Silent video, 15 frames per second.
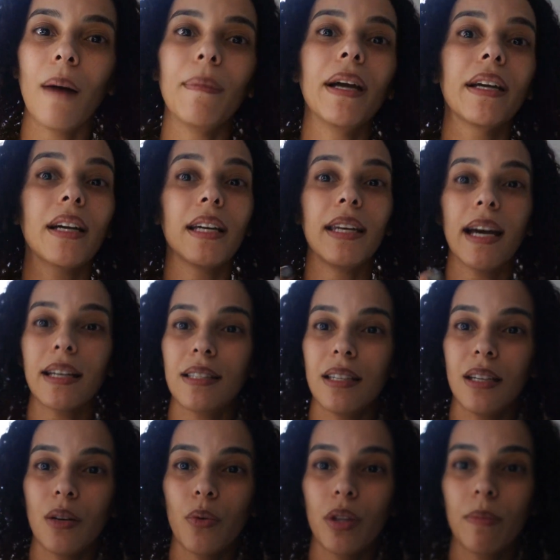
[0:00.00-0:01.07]
in
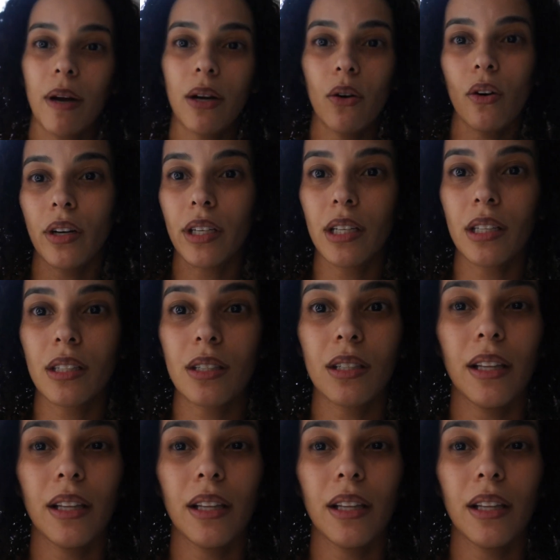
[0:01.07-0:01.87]
connecting with my audience.